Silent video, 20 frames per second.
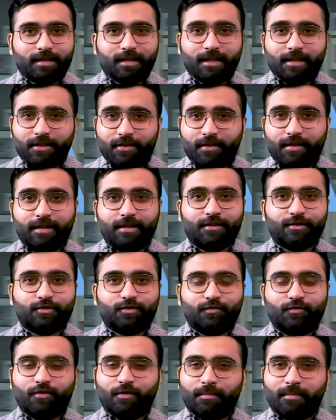and tears
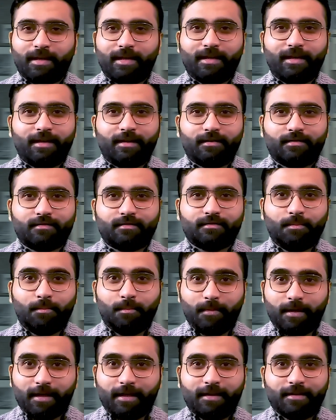for many years.
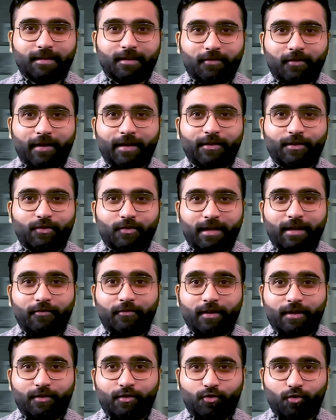Making the right
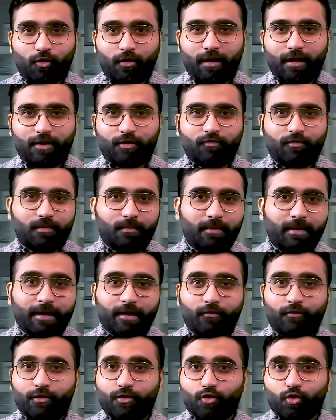career choice will bring
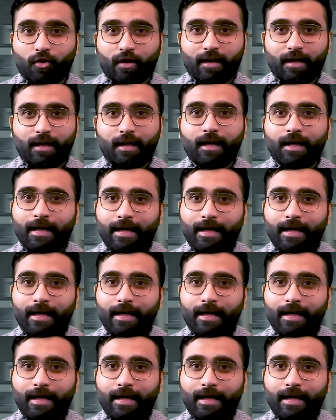with joy,